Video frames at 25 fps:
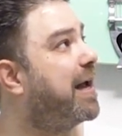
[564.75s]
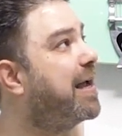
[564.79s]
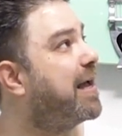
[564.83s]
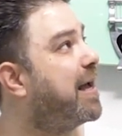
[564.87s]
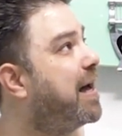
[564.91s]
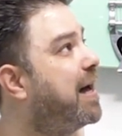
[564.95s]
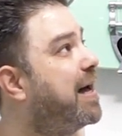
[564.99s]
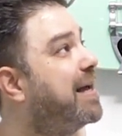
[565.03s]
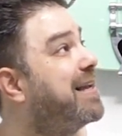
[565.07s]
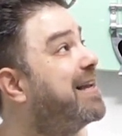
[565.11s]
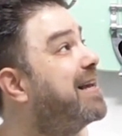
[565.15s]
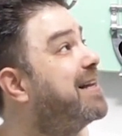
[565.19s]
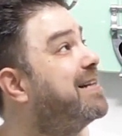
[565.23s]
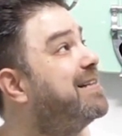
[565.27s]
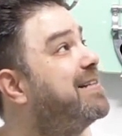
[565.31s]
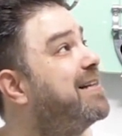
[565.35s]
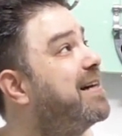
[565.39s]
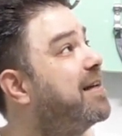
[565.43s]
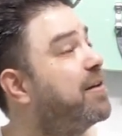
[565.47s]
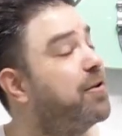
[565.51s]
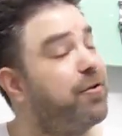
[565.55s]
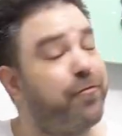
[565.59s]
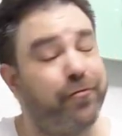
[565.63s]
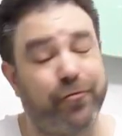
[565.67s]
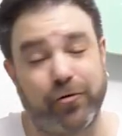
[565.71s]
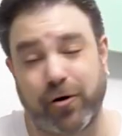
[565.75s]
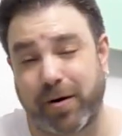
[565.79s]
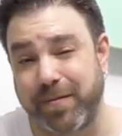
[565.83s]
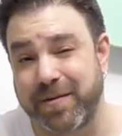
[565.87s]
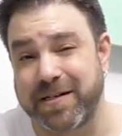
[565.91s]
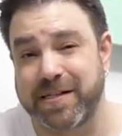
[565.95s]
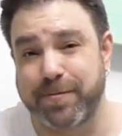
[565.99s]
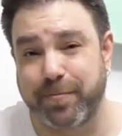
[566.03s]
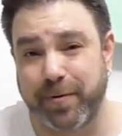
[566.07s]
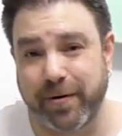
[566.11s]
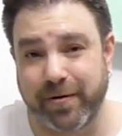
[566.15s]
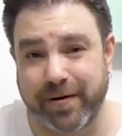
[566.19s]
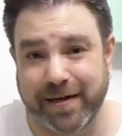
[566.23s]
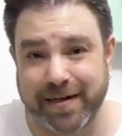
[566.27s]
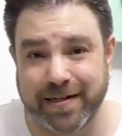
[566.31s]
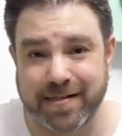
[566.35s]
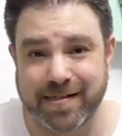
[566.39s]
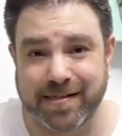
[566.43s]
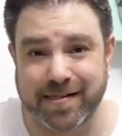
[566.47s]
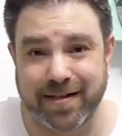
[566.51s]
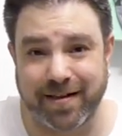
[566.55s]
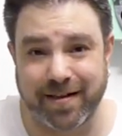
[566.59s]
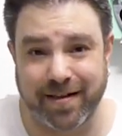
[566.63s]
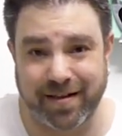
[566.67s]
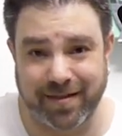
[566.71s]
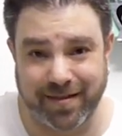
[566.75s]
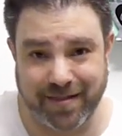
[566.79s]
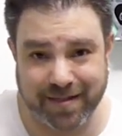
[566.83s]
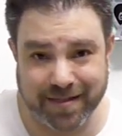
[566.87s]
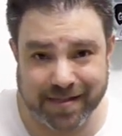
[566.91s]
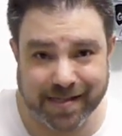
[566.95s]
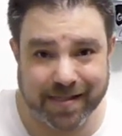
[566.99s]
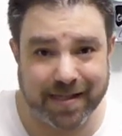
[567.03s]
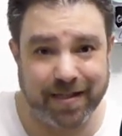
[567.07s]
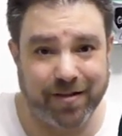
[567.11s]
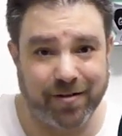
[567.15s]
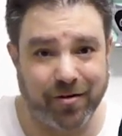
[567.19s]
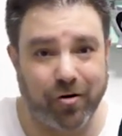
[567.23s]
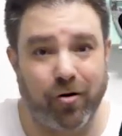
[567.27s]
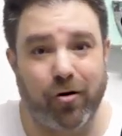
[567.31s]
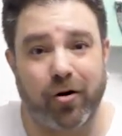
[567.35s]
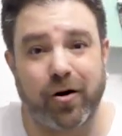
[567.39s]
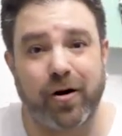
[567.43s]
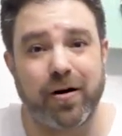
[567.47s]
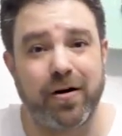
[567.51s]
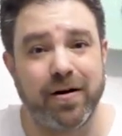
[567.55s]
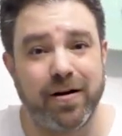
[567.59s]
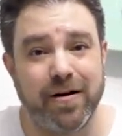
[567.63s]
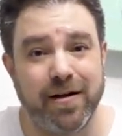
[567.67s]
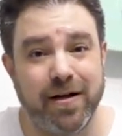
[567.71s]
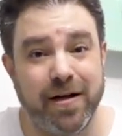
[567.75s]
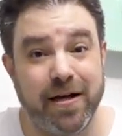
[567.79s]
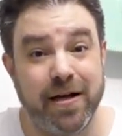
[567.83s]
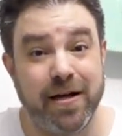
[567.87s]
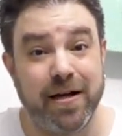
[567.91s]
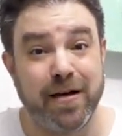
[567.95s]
I, I can tell you from experience that this guitar